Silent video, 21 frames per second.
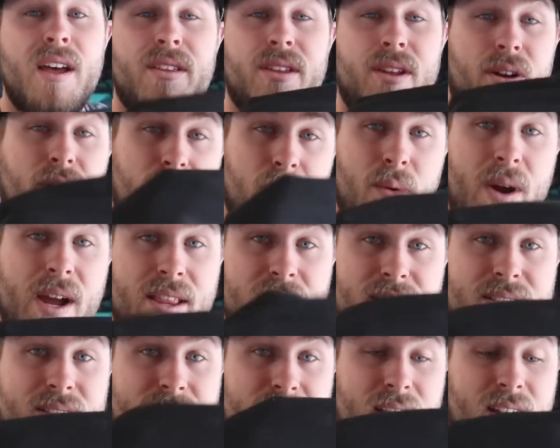The only way
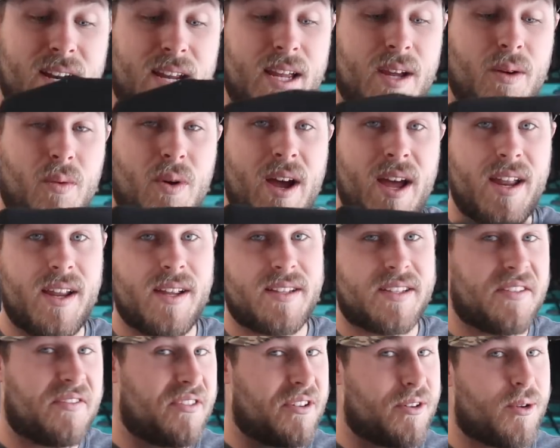this is gonna get wet
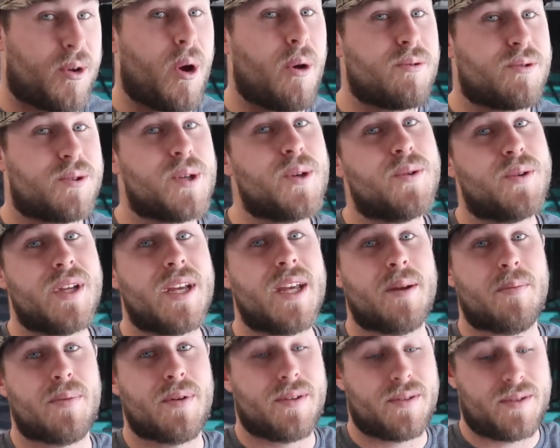is if you go too
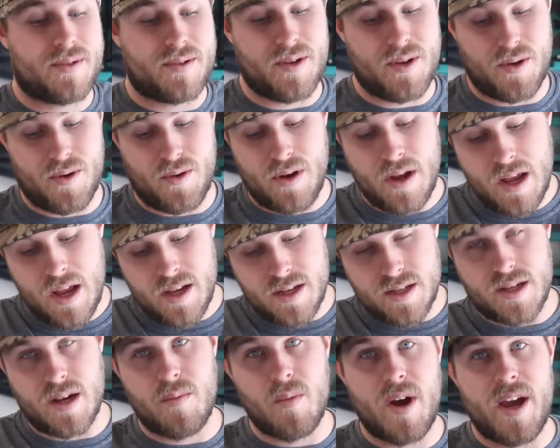deep. So
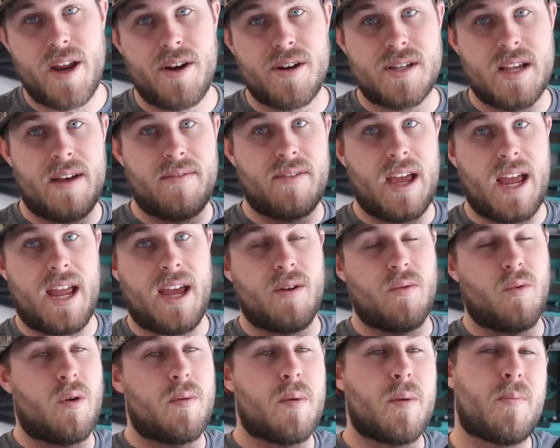some waders have that
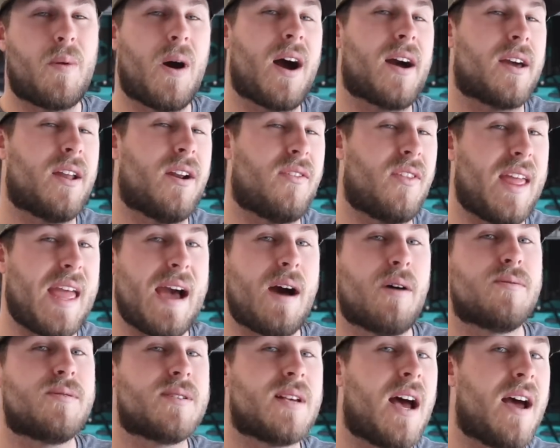hand warmer pocket on the
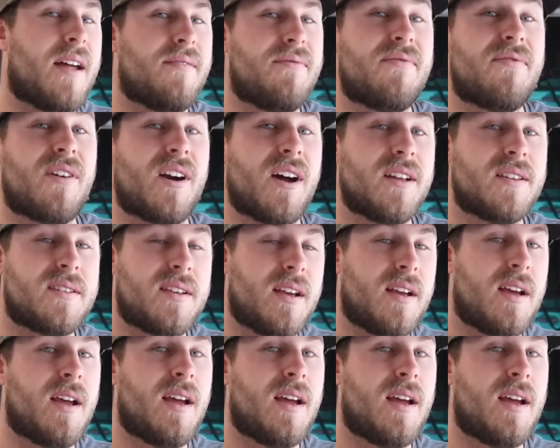outside front.